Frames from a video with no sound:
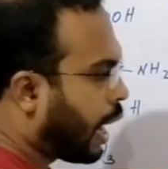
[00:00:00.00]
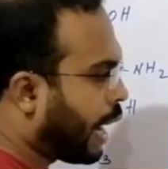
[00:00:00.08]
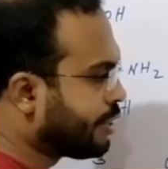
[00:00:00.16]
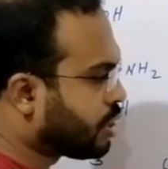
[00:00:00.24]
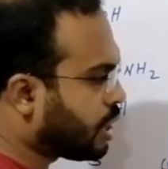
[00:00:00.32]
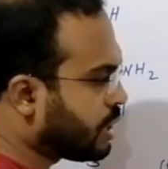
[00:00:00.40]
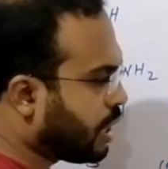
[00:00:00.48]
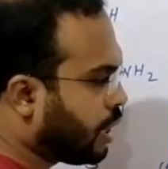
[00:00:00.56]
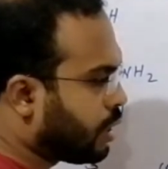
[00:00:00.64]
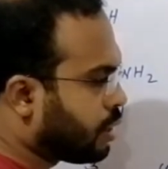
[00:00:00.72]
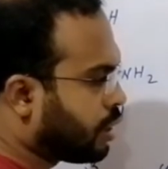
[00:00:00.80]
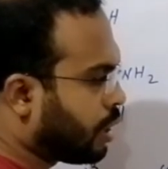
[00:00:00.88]

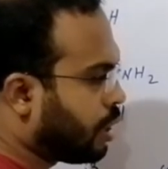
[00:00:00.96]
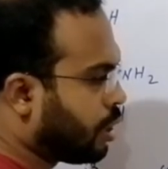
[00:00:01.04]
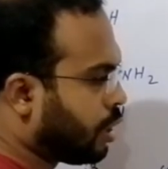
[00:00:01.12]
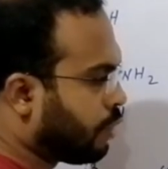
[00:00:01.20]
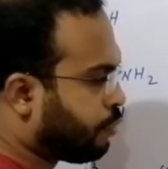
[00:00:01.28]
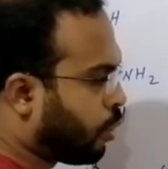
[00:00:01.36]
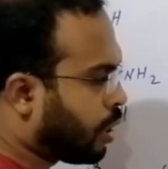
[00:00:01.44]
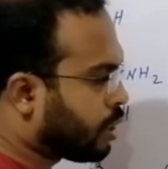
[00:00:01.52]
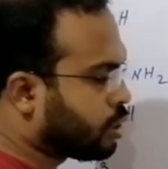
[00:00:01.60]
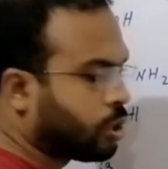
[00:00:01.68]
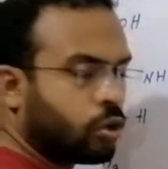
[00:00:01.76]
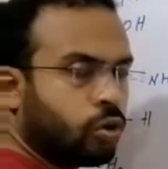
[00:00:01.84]
Hydrogen, the
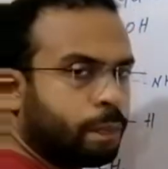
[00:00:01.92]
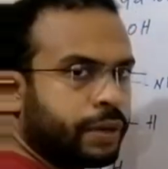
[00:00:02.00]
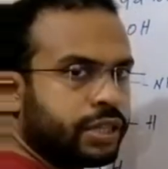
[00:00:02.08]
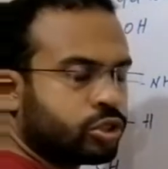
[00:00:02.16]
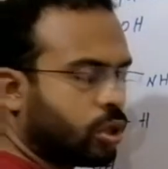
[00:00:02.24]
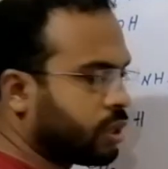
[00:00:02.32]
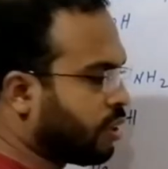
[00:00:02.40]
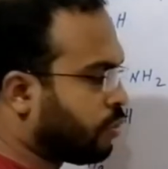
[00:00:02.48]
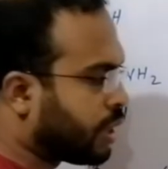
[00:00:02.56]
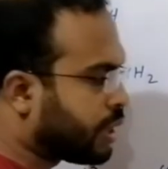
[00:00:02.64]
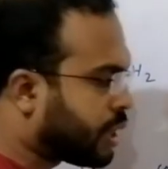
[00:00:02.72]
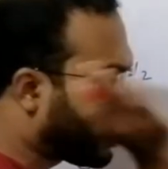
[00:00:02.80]
fourth group is on the
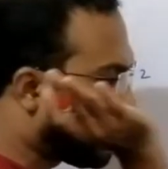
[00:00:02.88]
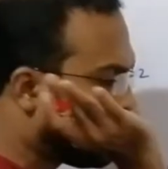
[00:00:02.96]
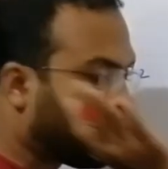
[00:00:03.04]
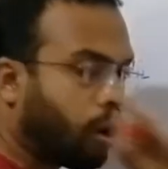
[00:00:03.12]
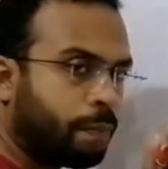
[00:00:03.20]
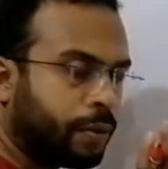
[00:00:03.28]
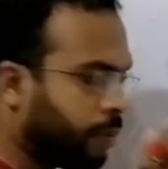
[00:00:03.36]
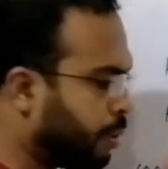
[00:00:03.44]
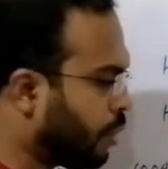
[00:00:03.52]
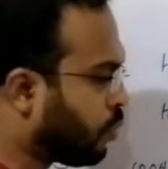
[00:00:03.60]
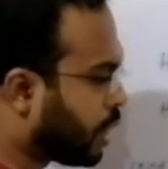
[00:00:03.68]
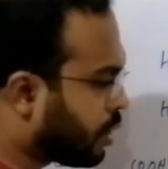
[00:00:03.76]
vertical, no
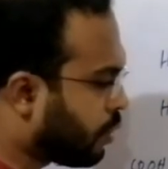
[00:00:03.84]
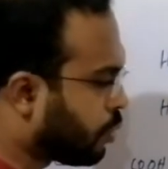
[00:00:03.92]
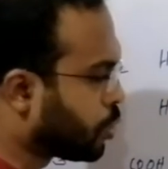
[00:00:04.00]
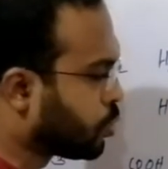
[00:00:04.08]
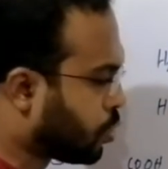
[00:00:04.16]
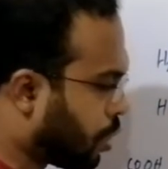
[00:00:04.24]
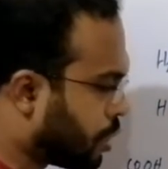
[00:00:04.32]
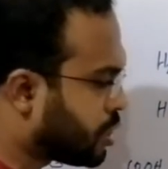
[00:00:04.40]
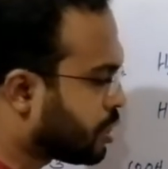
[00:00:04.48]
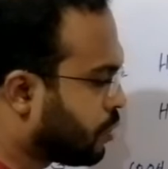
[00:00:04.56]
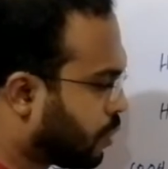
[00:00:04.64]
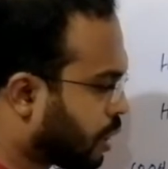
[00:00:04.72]
problem. Whatever you got,
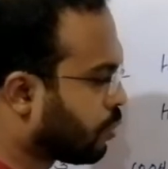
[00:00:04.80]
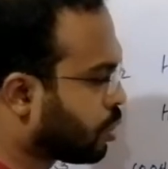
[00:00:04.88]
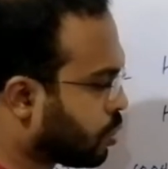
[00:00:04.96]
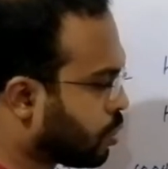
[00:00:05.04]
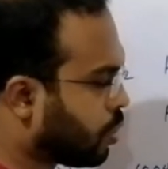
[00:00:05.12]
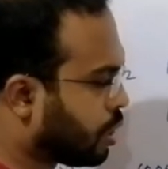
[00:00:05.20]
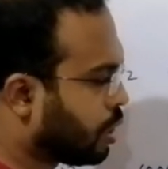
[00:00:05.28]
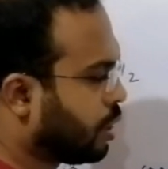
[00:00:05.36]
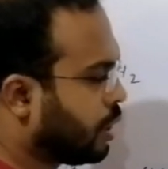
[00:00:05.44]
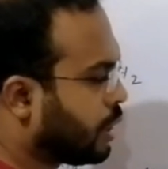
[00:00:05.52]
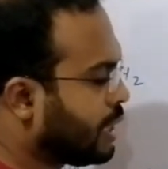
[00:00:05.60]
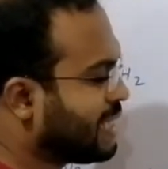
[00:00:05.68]

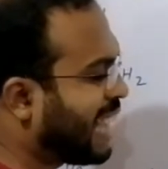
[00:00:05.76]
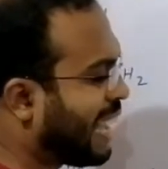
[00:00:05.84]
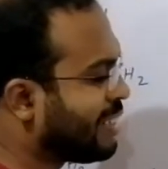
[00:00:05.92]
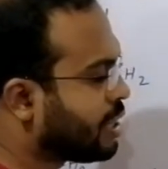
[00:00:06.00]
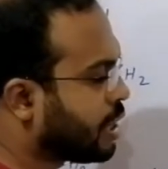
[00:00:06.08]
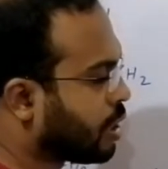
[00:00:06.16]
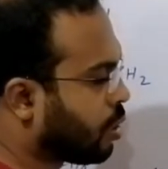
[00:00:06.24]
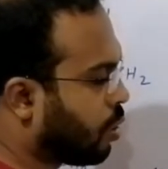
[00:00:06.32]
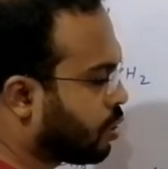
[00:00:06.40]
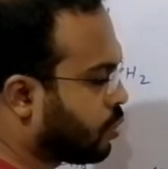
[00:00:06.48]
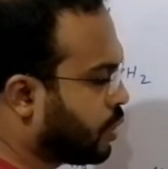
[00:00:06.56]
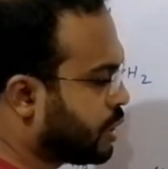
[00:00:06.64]
it is
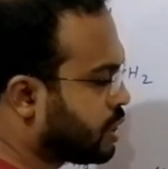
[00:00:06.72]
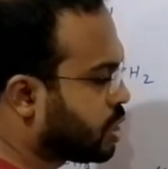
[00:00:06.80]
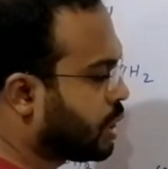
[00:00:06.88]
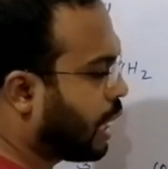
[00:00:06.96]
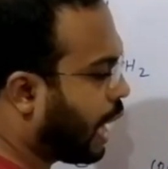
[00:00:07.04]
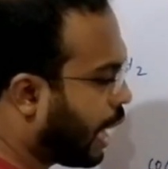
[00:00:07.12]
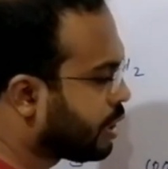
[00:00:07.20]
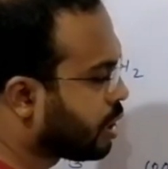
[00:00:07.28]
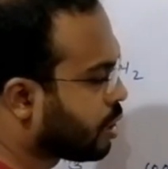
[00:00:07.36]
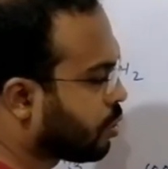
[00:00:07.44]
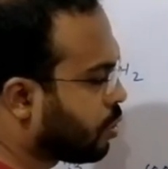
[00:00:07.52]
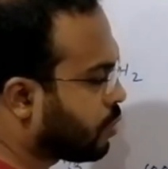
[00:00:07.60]
anti-clockwise.
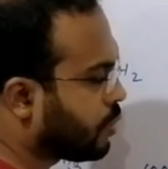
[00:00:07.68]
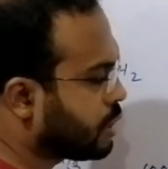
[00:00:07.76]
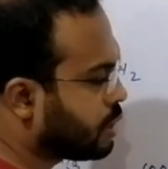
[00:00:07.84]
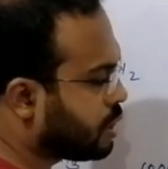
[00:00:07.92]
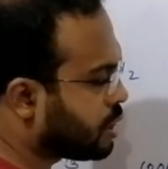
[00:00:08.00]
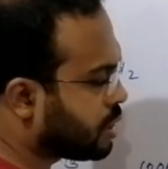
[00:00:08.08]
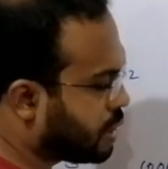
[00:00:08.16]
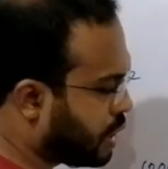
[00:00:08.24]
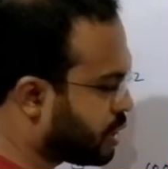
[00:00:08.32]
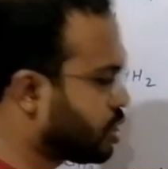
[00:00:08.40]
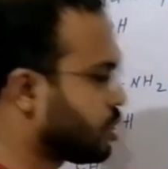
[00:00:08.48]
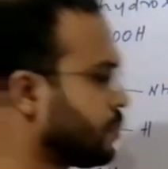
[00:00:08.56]
Anti-clockwise, this is
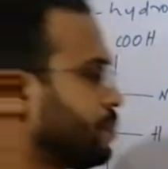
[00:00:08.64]
S.